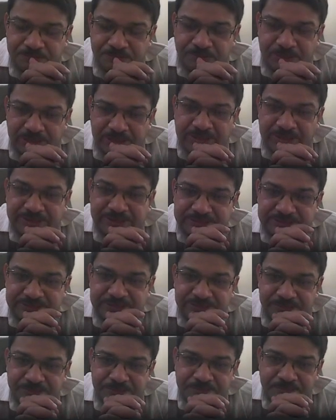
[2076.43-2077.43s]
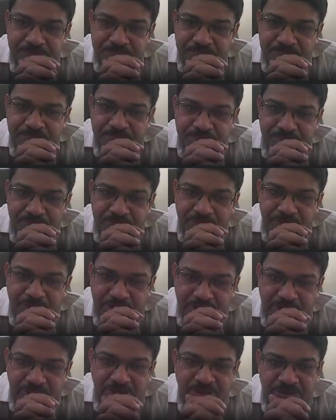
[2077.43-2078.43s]
case,
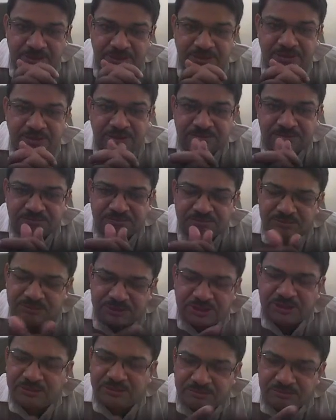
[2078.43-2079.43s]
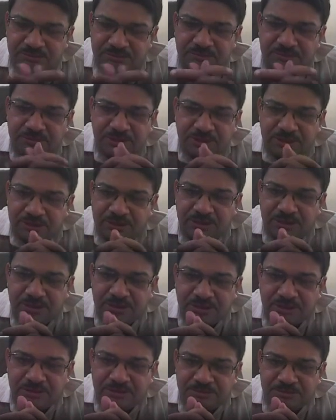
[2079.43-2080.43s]
and then
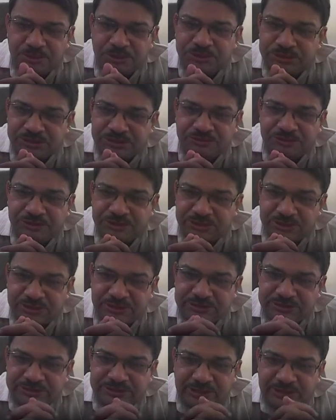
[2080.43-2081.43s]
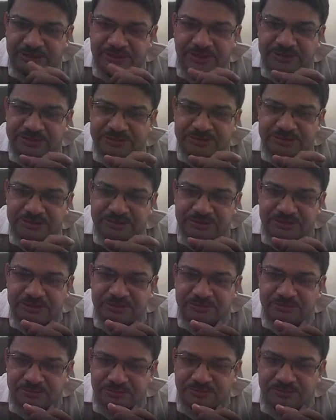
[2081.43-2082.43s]
proceed with the design as
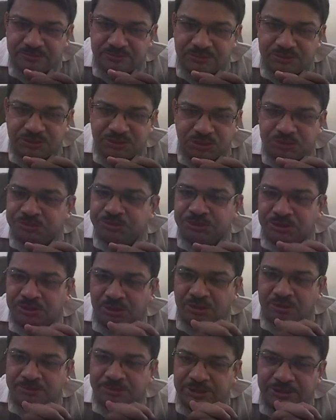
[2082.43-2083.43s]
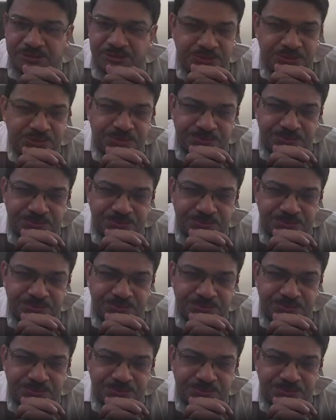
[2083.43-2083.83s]
you would normally do,